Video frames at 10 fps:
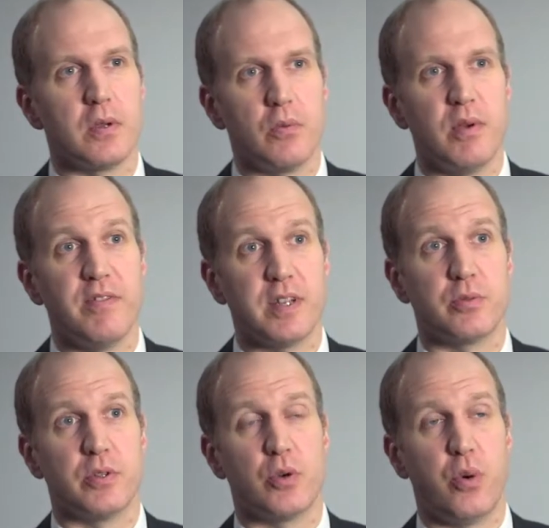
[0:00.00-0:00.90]
We invest
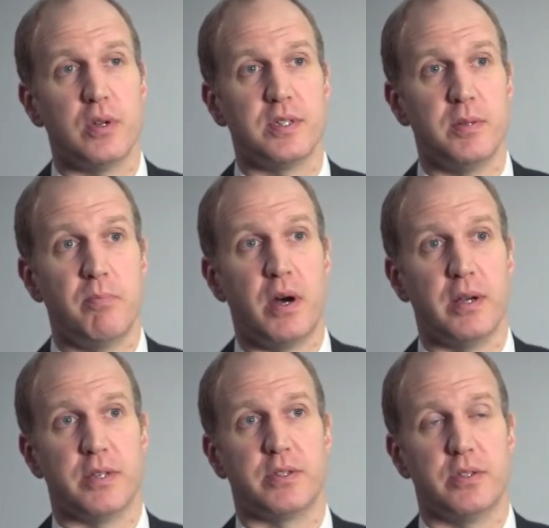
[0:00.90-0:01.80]
with a quality
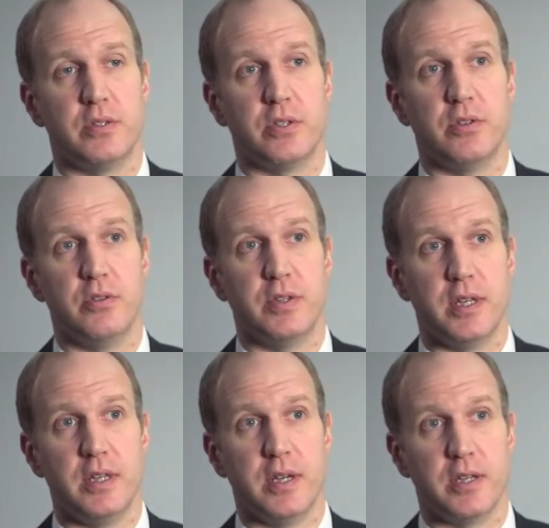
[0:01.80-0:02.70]
bias to
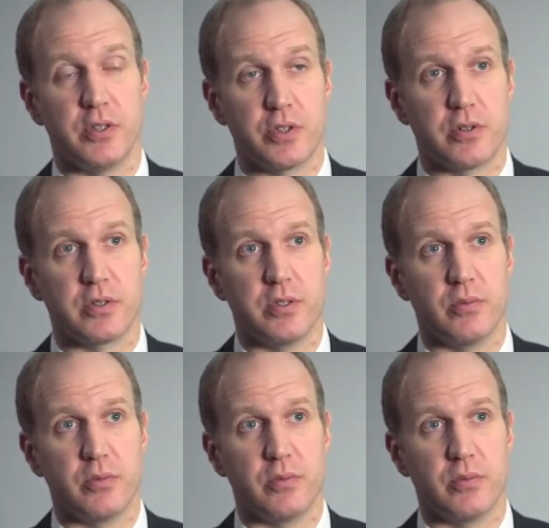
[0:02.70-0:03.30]
the uh, the stocks